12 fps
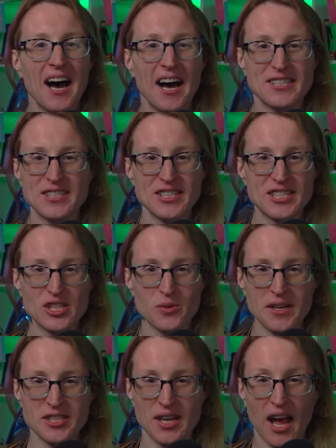to the
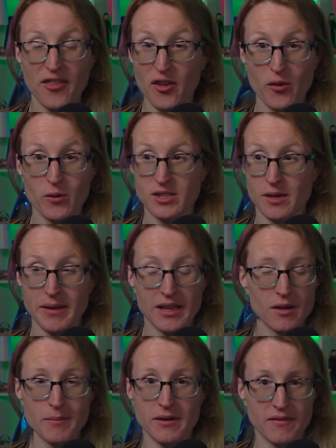situation. I thought there was going to be a
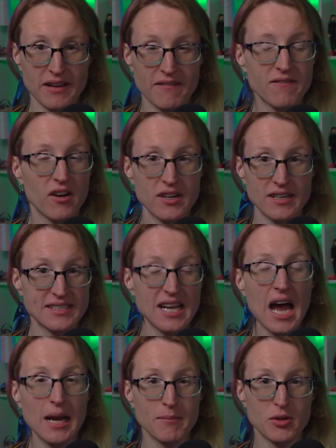little bit of like fun and
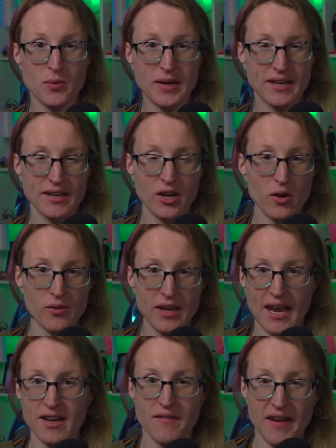time between, you know,
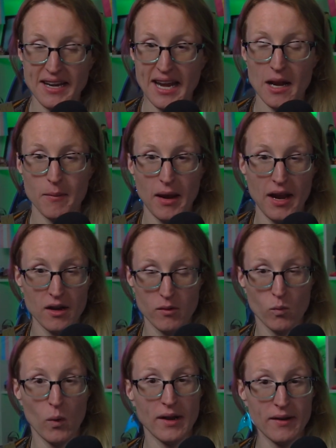the end of Endgame
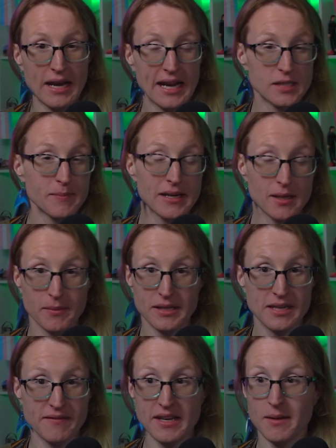and when he gets picked up at
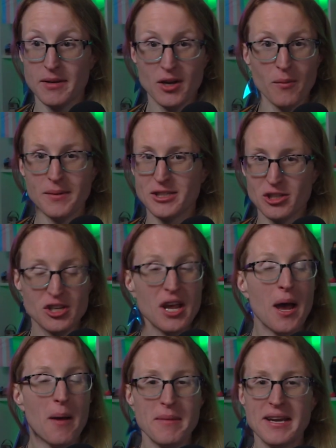the TVA. But nope, he just
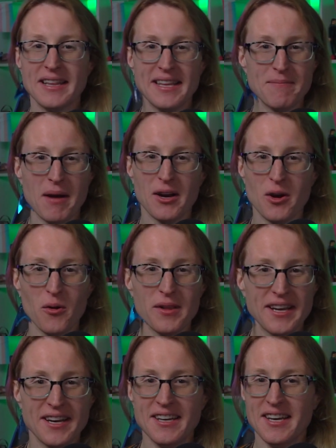immediately
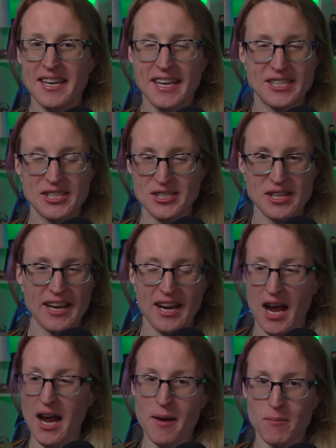Mongolia. He just like,
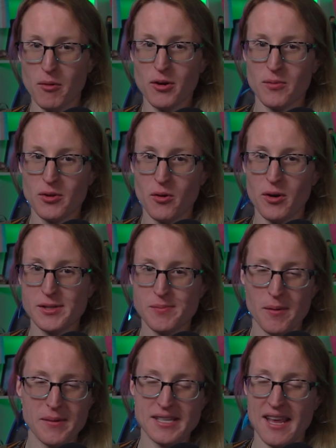I am burdened with glorious
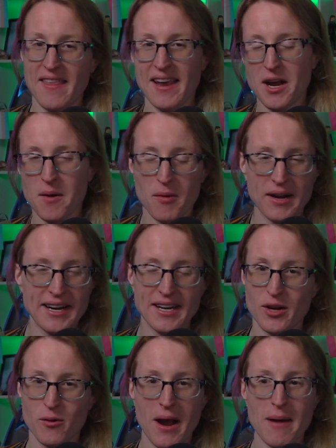purpose, and they come right in
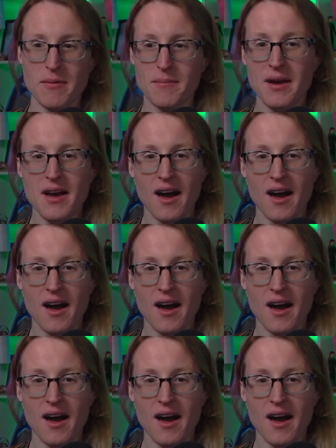and grab him.